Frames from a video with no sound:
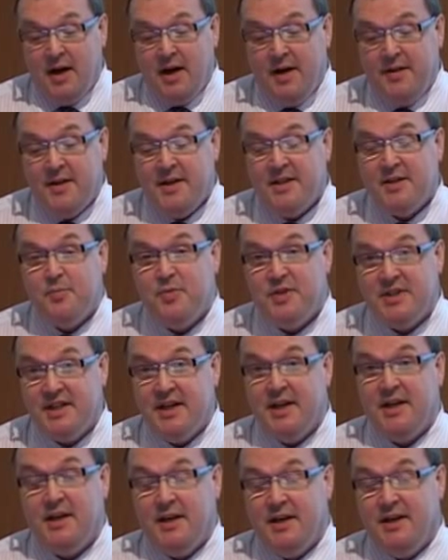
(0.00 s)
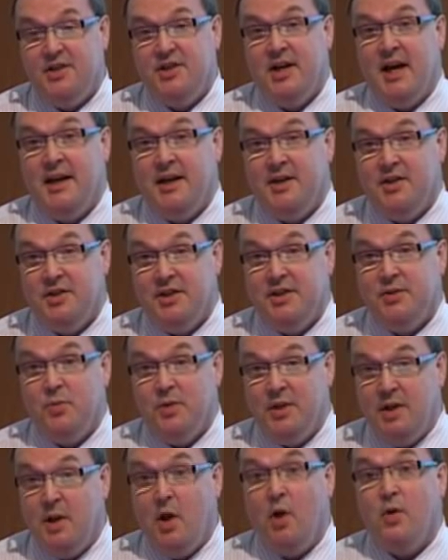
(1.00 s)
And these are particular challenges
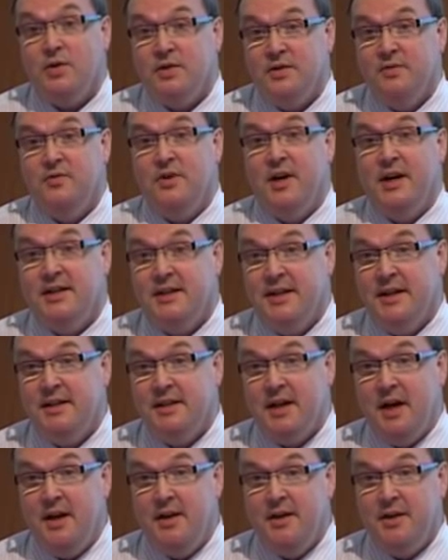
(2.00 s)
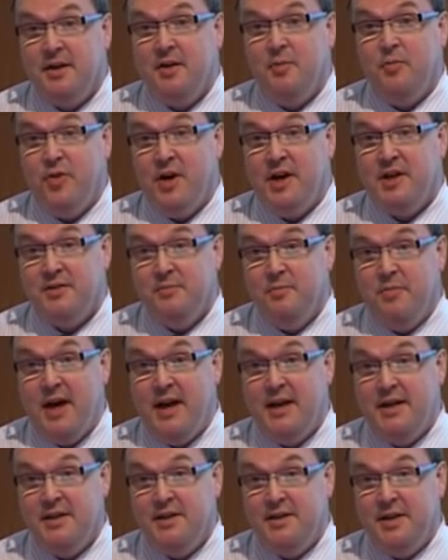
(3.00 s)
with lots of dressings under compression
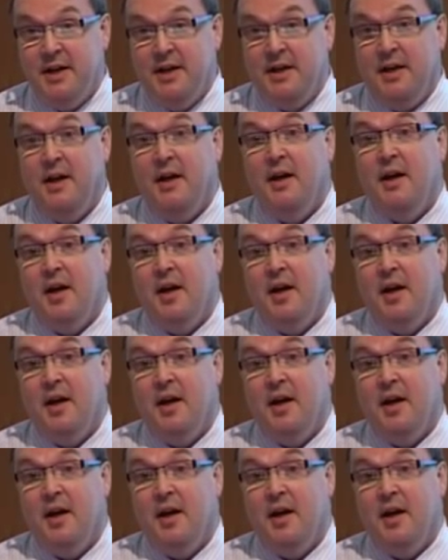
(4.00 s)
bandaging,